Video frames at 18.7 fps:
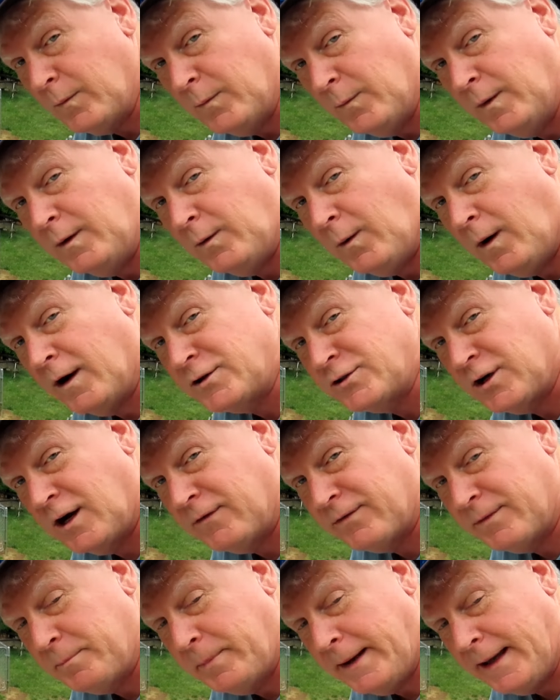we'll wash
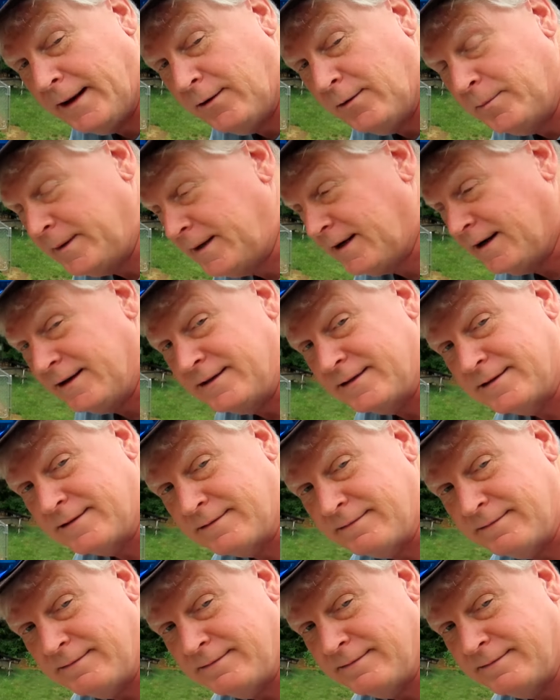off the panel because